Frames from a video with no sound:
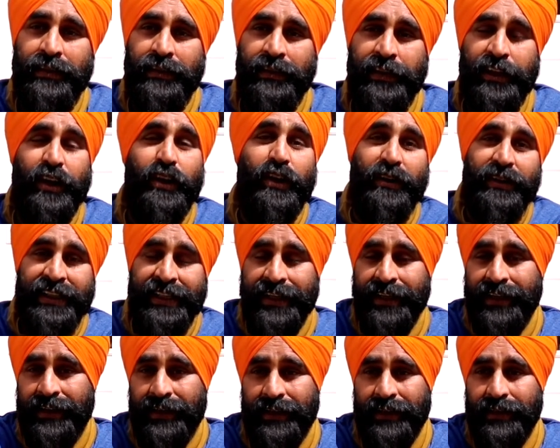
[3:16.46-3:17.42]
they got
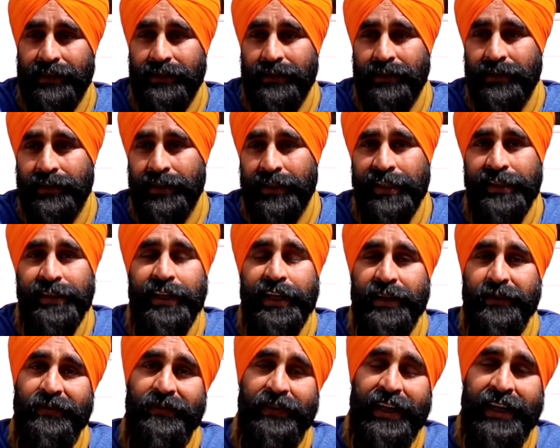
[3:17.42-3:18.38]
killed in
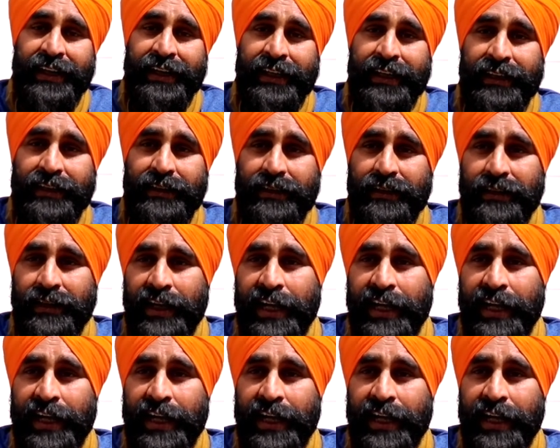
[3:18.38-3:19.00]
that firing,